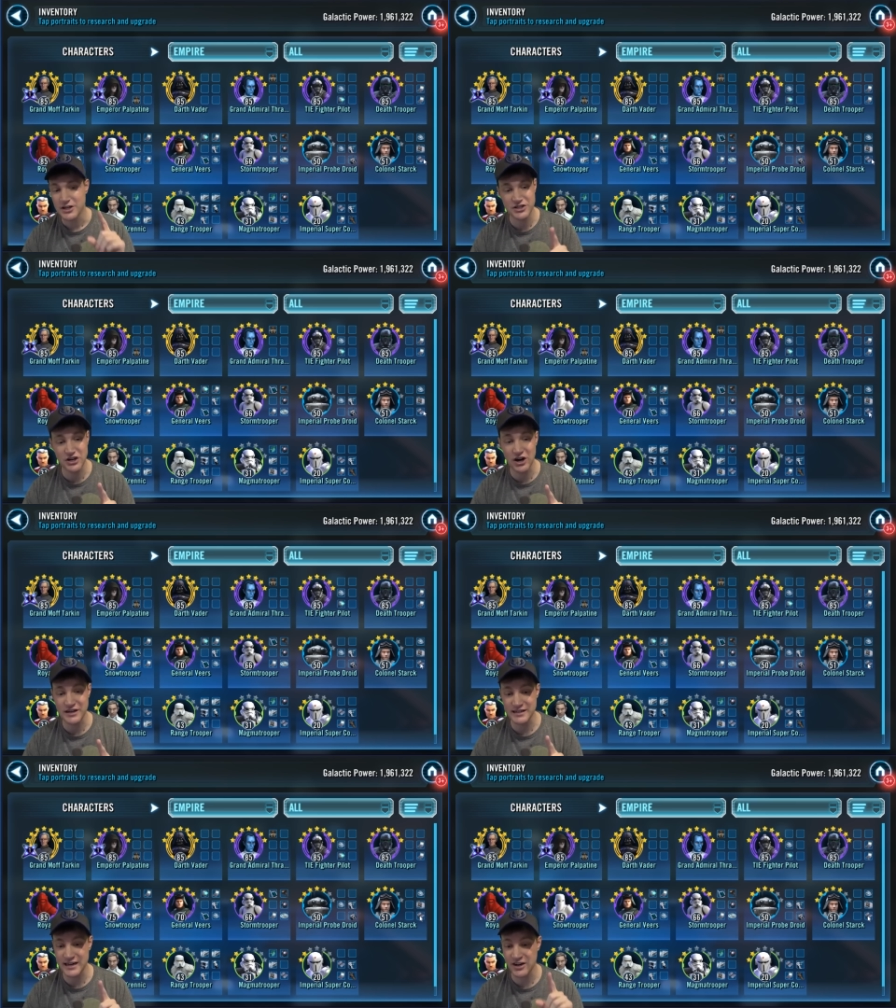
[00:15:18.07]

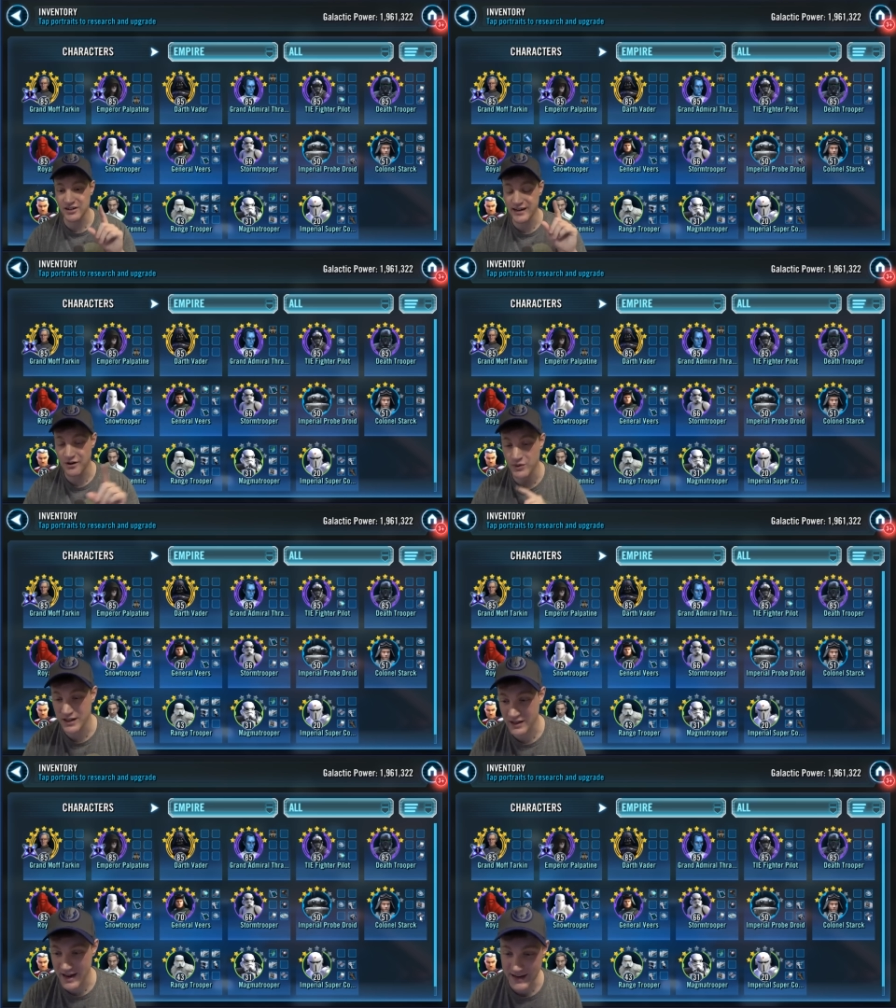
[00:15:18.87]
Starck is a character that I
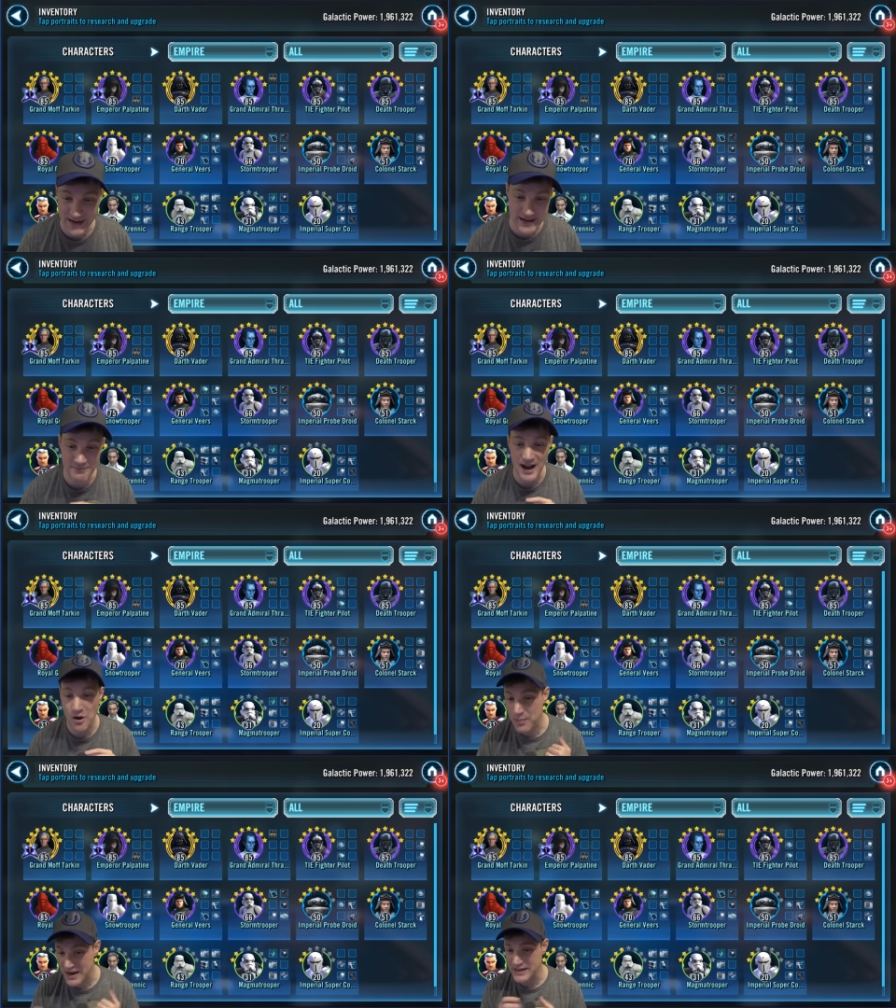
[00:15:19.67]
really like. In my
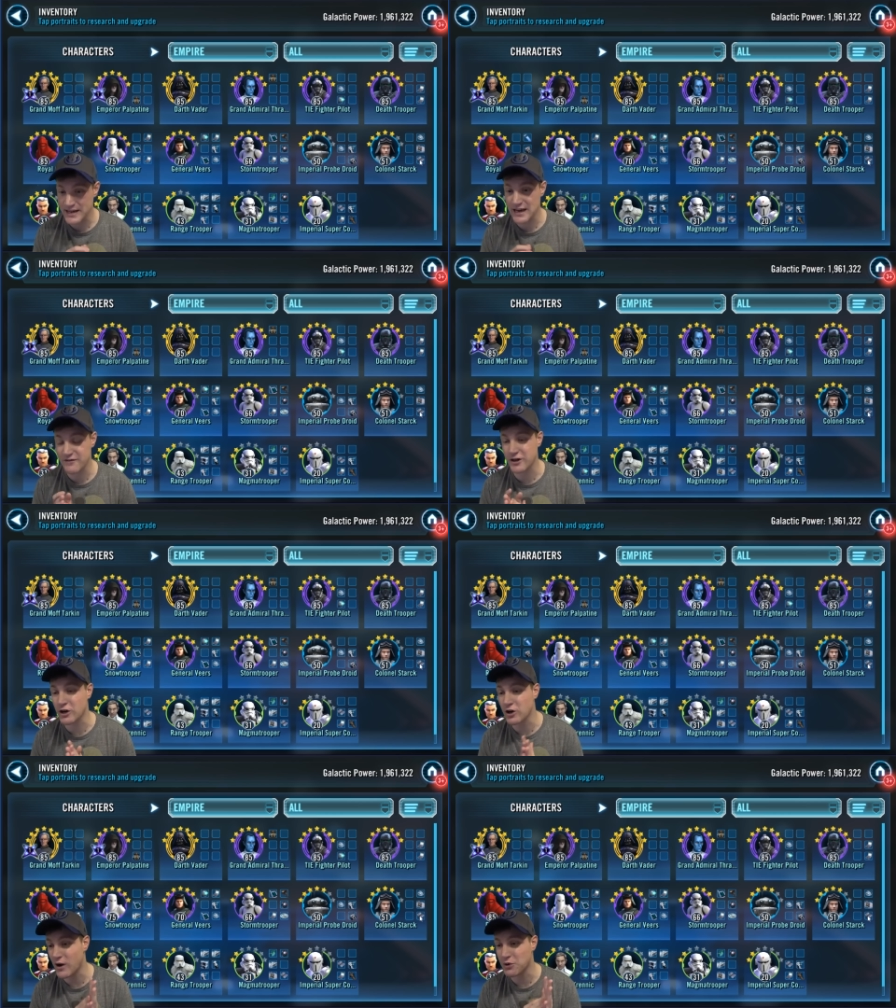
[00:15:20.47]
opinion, if you're
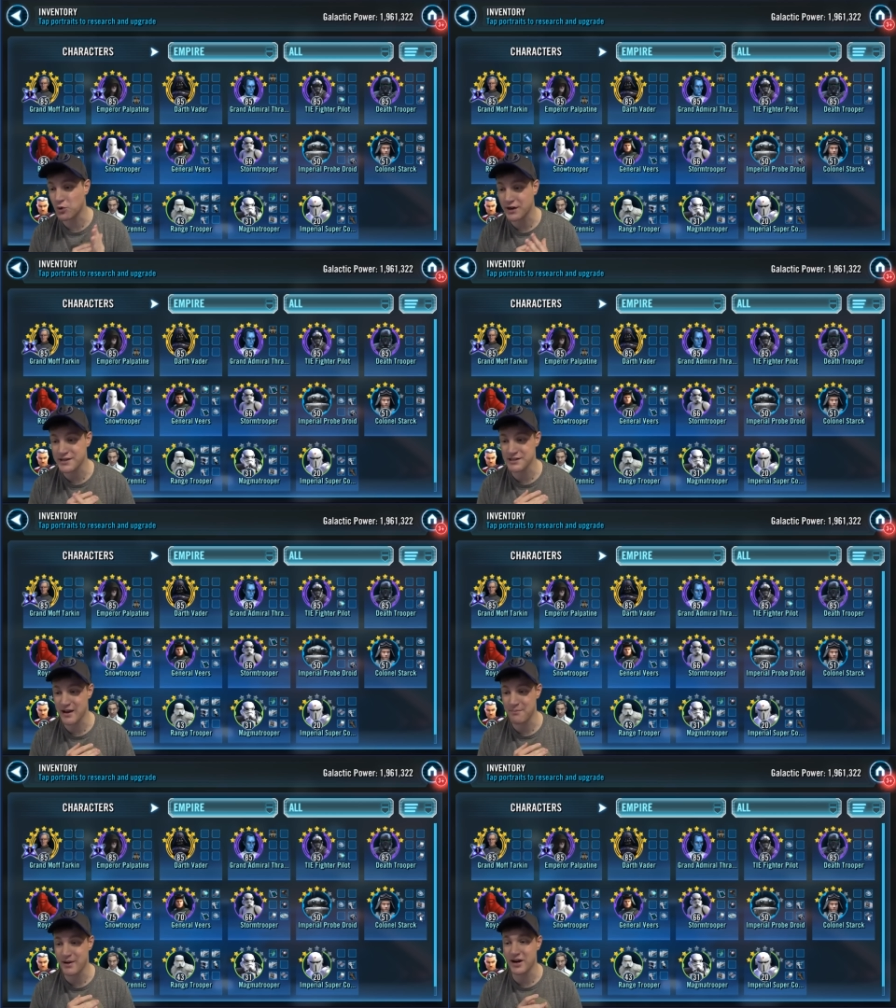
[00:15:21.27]
going to want to work on
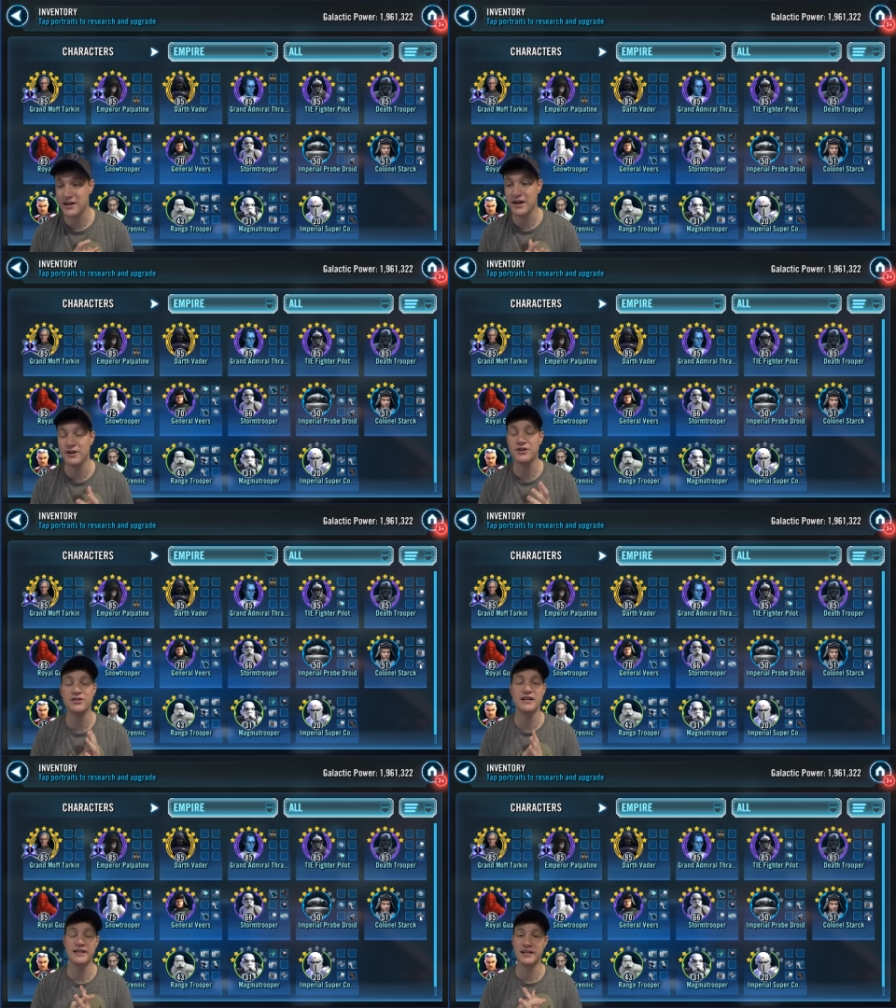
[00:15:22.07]
some Empire
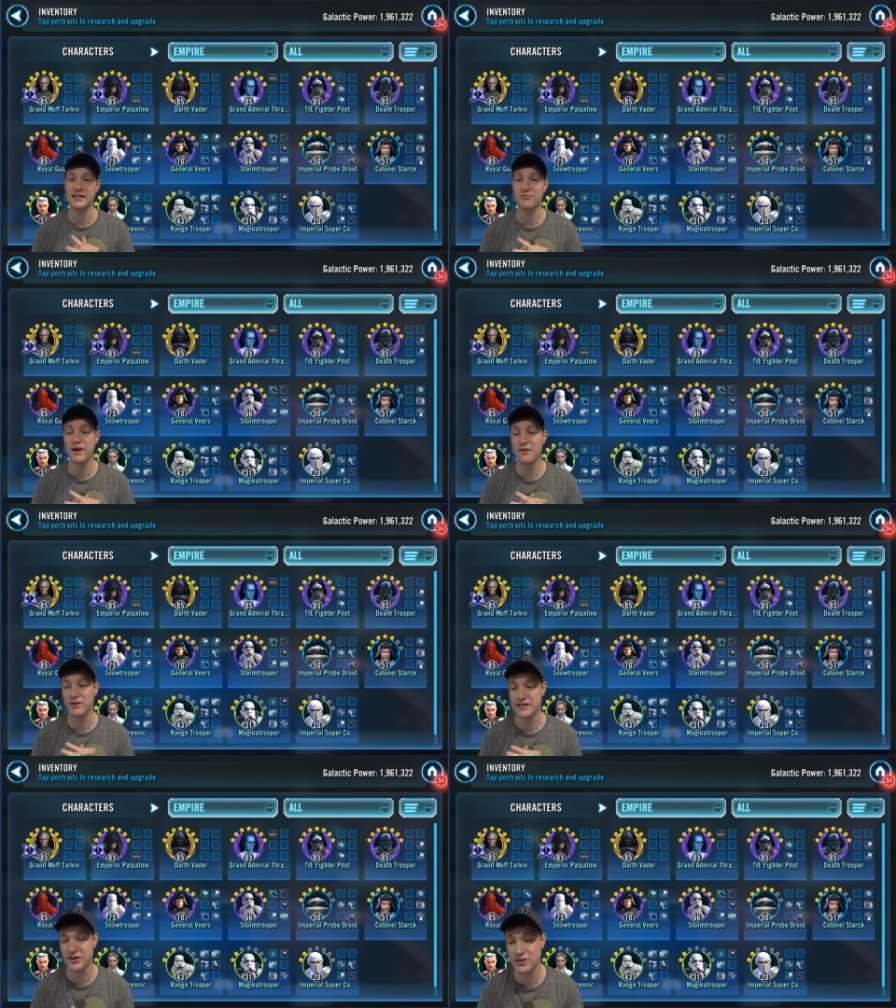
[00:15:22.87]
characters and get them ready
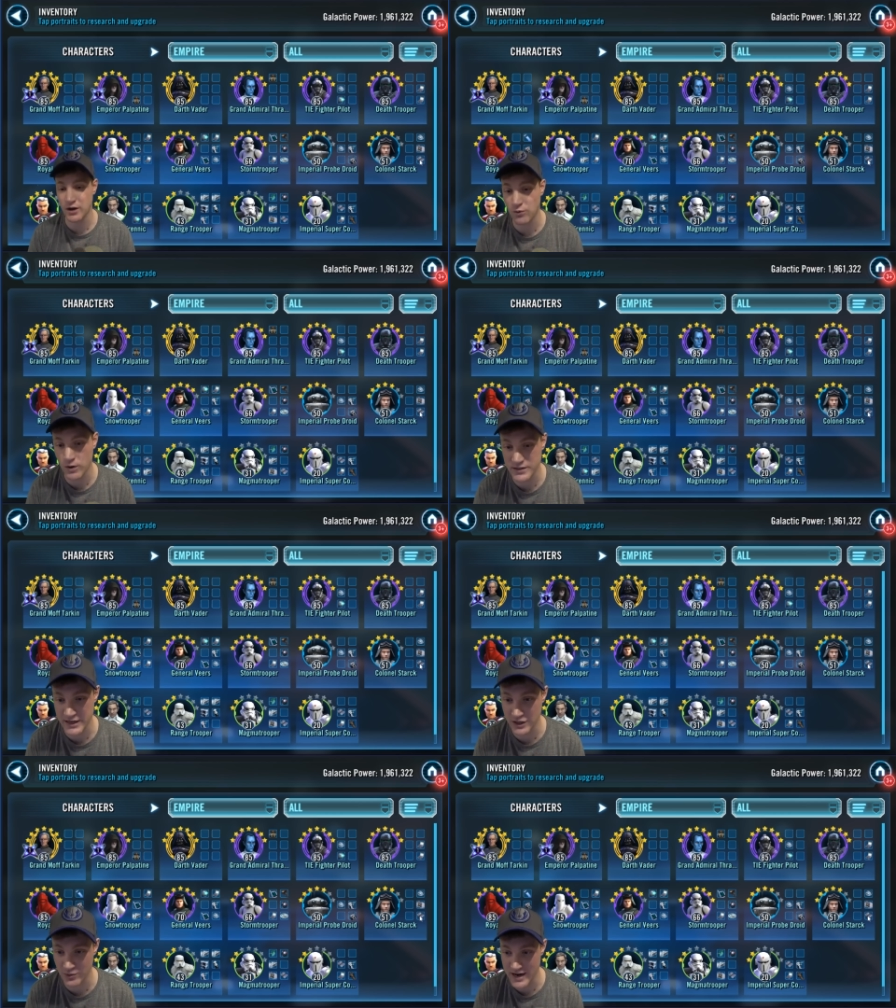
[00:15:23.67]
for Territory Wars
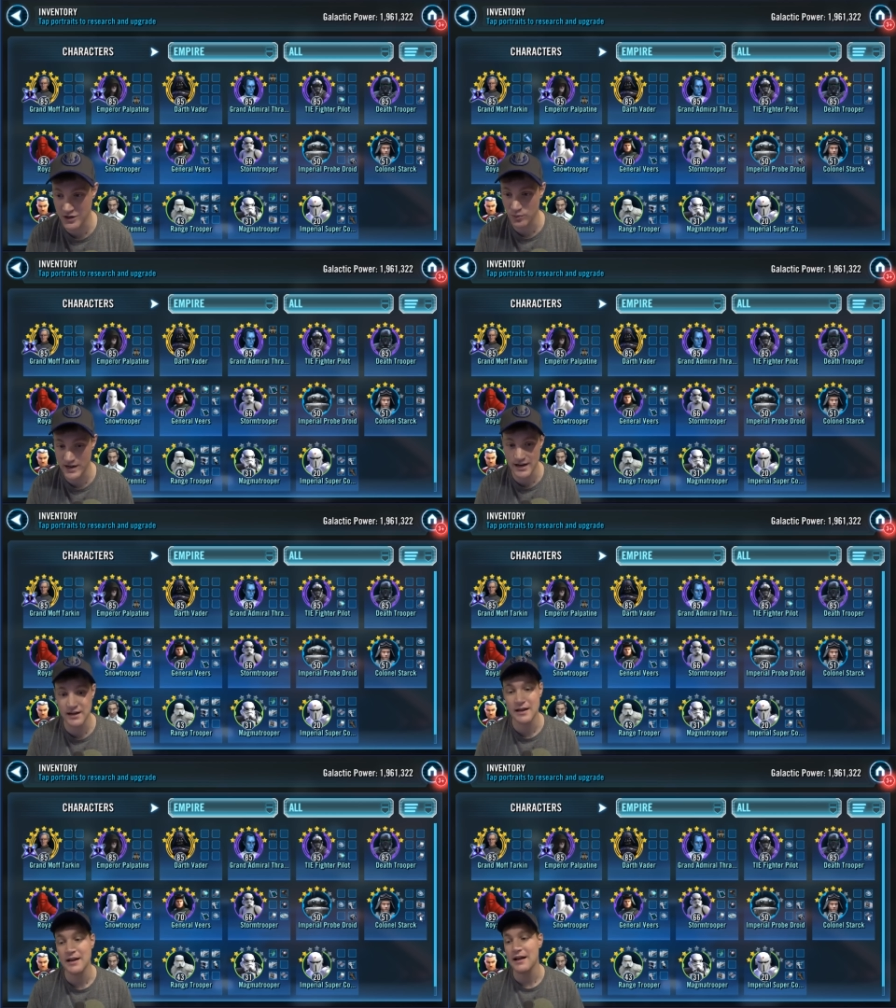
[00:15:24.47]
in Grand Arena,